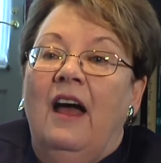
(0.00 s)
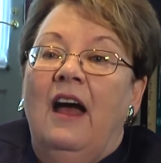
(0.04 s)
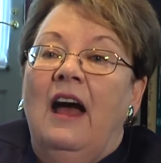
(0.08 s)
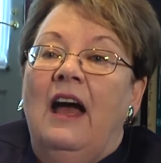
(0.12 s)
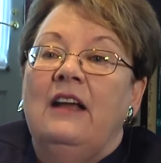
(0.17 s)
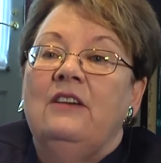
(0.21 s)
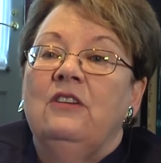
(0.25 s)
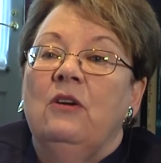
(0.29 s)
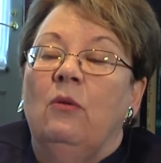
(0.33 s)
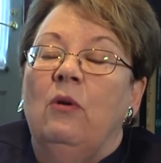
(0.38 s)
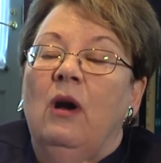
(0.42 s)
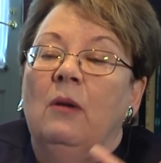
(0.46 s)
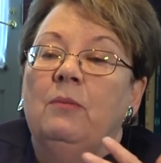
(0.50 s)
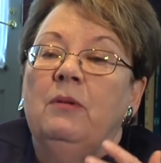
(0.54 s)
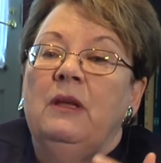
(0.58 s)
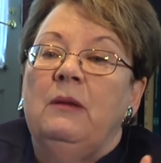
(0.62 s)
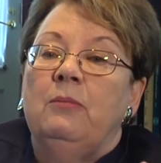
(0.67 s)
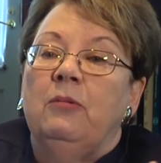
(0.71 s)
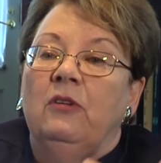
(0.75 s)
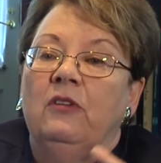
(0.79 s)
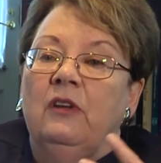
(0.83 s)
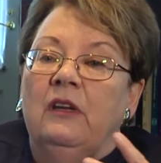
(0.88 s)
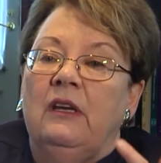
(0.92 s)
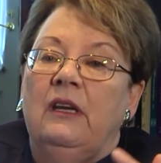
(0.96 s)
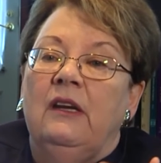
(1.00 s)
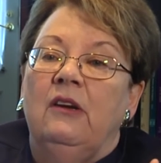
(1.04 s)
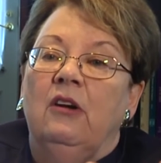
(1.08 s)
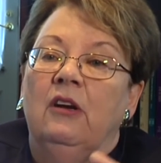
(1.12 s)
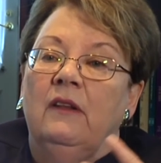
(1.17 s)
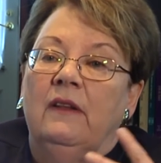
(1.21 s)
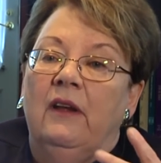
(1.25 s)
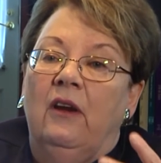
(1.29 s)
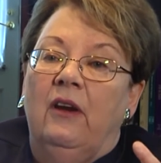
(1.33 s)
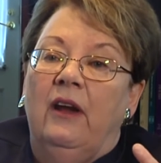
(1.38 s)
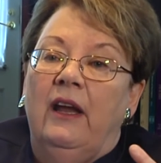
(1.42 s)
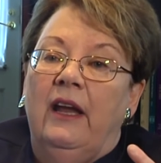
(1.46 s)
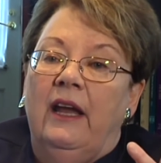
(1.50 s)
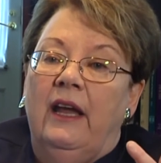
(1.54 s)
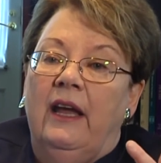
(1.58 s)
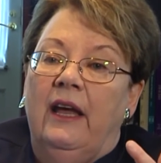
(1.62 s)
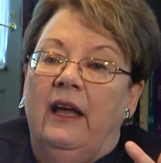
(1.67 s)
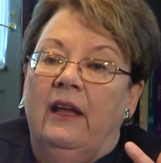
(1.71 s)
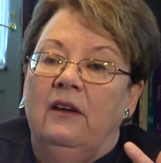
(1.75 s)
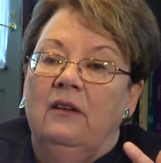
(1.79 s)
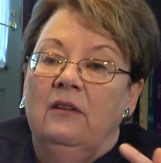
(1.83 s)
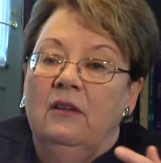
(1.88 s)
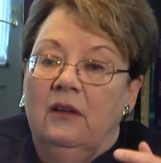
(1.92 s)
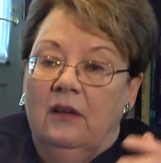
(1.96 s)
I don't want people to hear in their
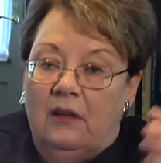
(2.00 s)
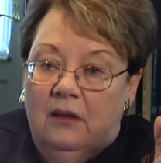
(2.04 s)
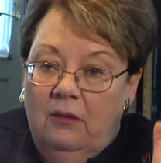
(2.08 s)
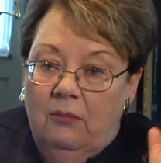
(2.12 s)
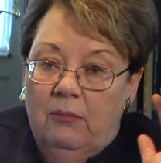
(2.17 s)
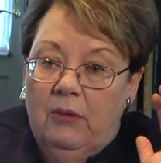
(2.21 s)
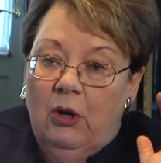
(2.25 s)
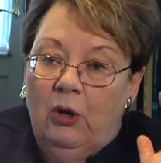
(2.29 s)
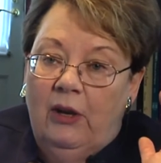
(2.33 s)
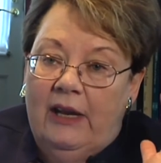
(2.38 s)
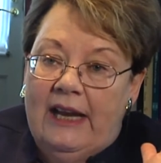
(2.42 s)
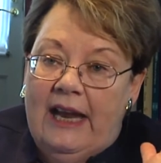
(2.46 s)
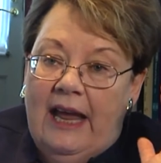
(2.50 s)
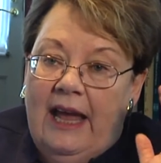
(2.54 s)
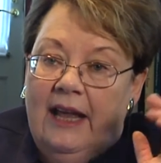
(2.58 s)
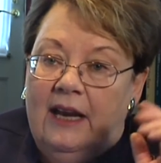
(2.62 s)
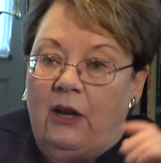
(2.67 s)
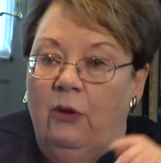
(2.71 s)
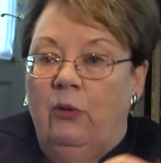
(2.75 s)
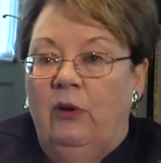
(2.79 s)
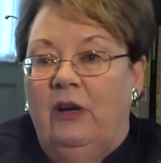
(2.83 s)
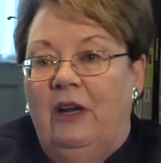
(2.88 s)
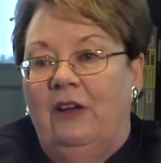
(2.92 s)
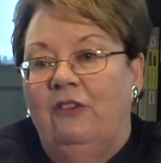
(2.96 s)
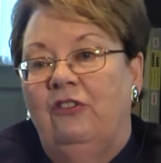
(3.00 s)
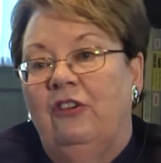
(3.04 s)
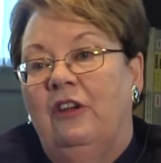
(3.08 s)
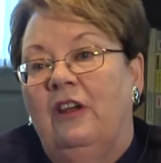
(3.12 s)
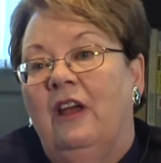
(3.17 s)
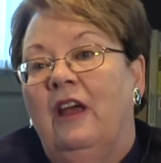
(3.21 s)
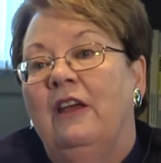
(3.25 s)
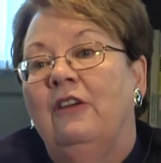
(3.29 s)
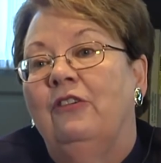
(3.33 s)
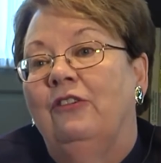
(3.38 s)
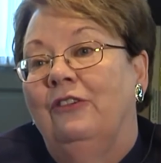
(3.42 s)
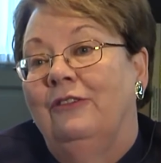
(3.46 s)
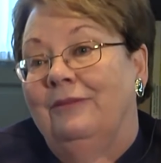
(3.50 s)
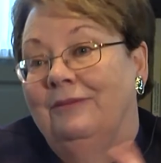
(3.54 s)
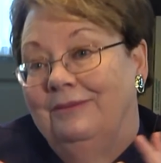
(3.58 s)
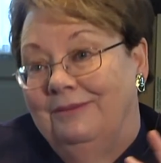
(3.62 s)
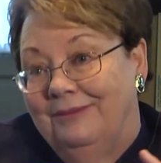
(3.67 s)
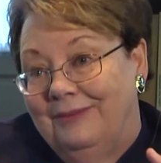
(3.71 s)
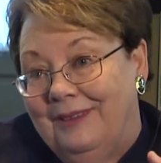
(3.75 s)
head merely adequate education.